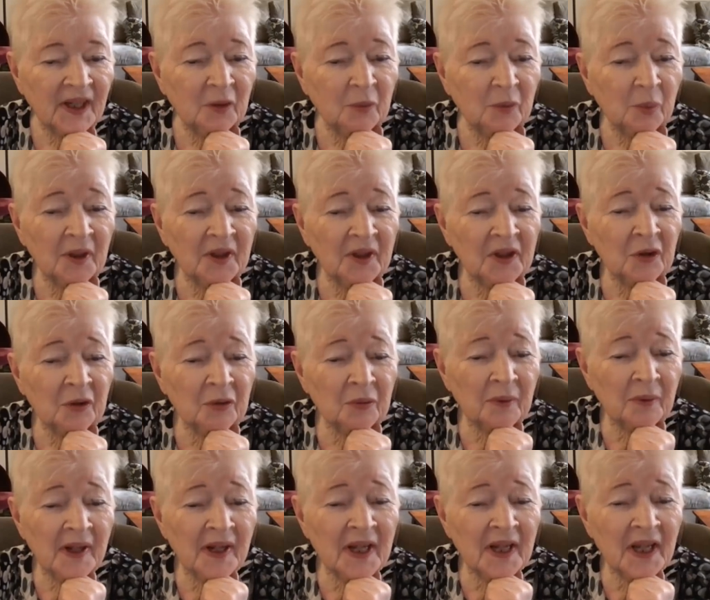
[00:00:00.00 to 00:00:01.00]
When you're
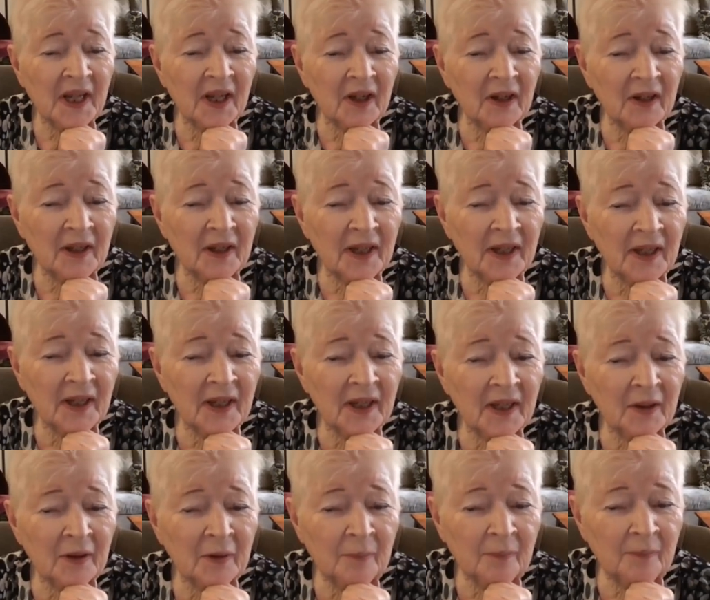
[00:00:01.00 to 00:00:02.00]
ready
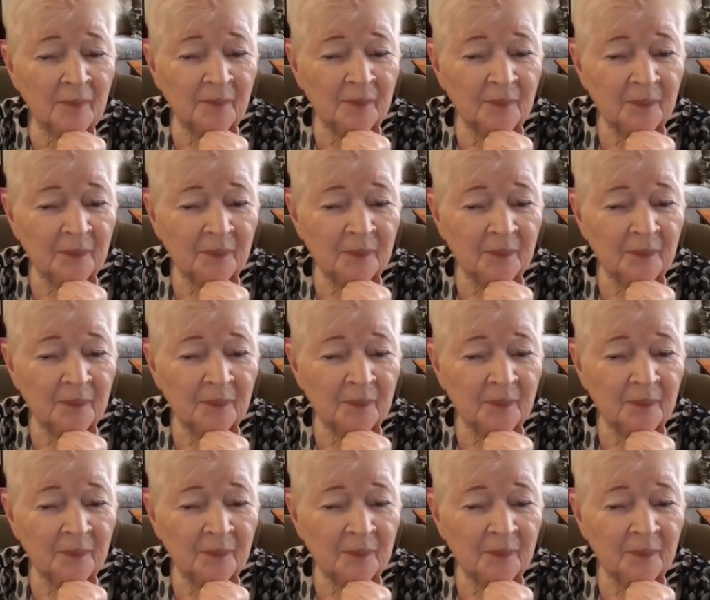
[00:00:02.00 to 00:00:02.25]
again,